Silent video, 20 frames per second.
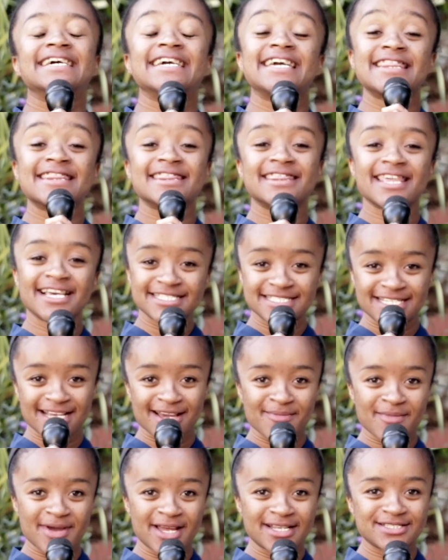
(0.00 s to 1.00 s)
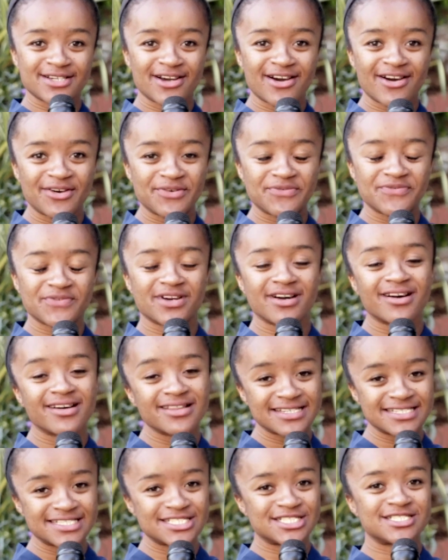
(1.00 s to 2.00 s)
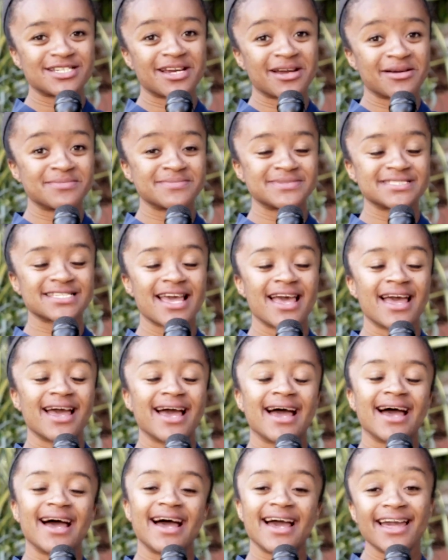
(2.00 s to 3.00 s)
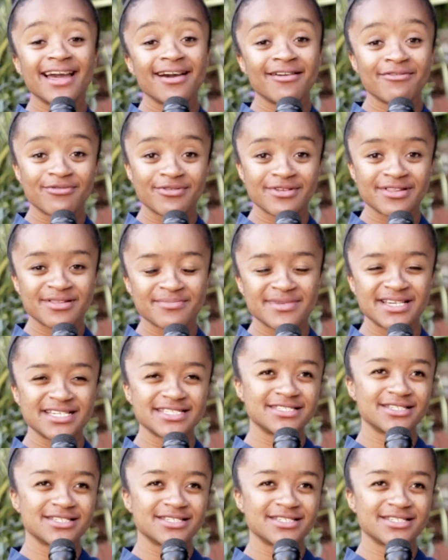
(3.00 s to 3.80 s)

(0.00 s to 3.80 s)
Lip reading: In this segment of College Gems, I have with me